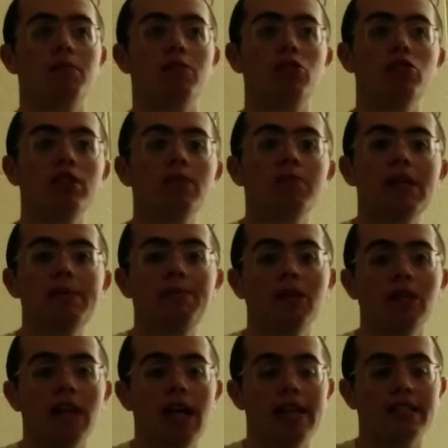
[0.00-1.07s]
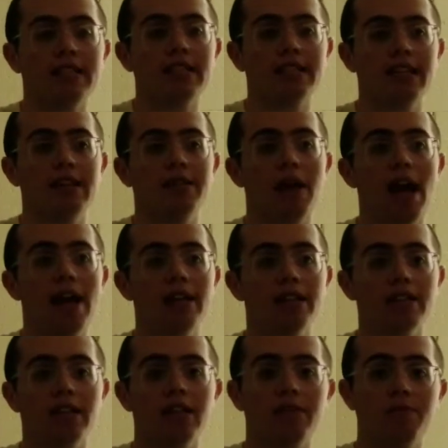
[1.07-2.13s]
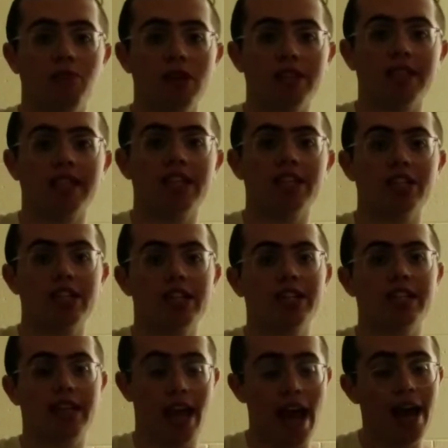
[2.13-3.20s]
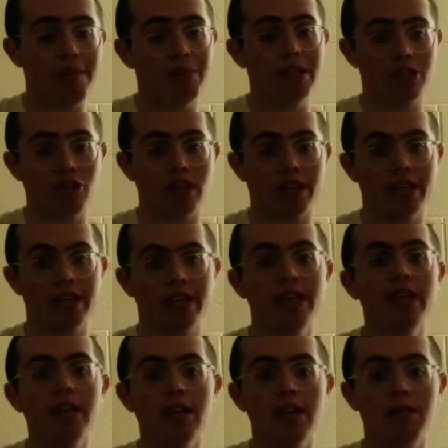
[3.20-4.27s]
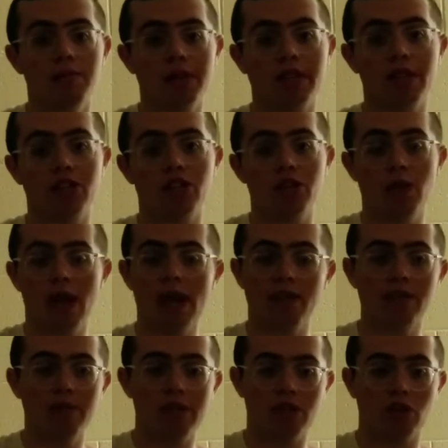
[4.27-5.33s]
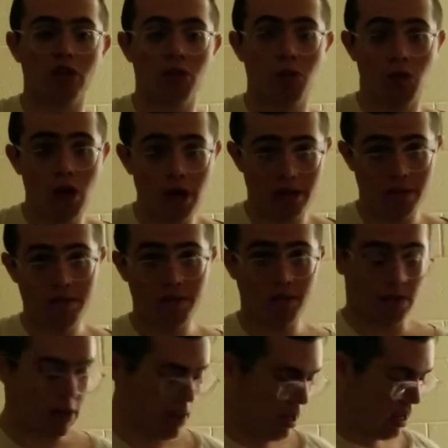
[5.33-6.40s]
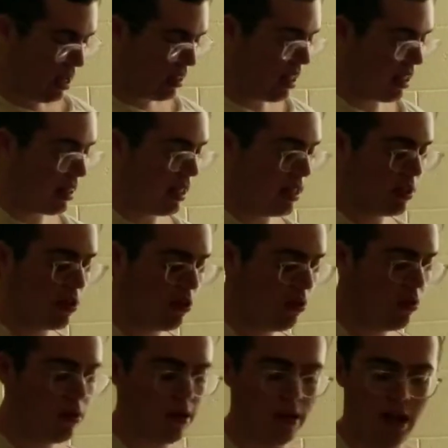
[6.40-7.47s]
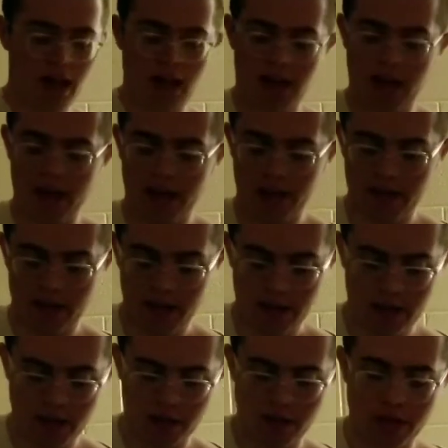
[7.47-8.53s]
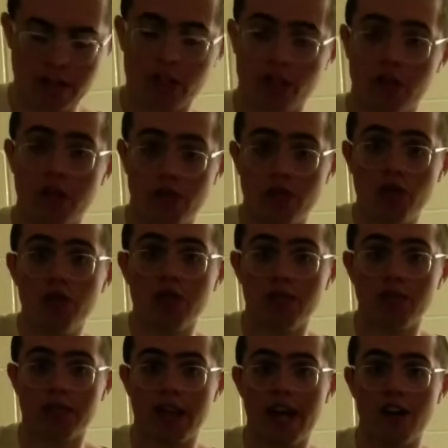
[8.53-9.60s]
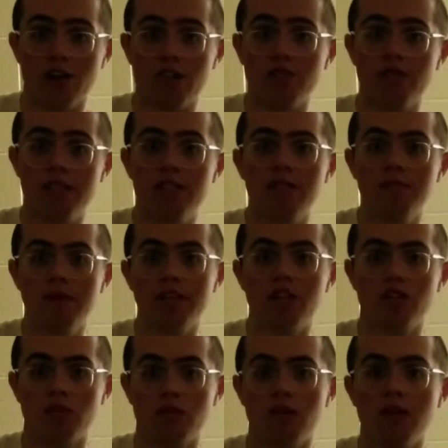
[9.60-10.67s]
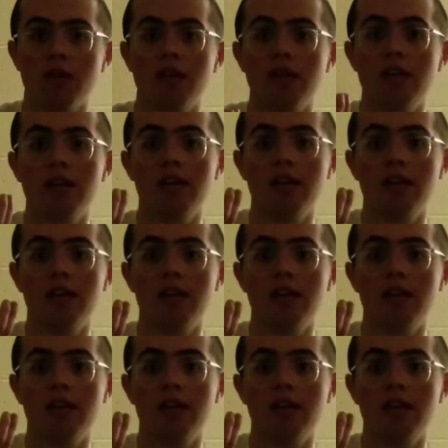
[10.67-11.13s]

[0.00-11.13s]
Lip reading: using people as an example, as a presentation aid can be tricky because you have to make sure, one, that they don't, that you choose them with care. You need to make sure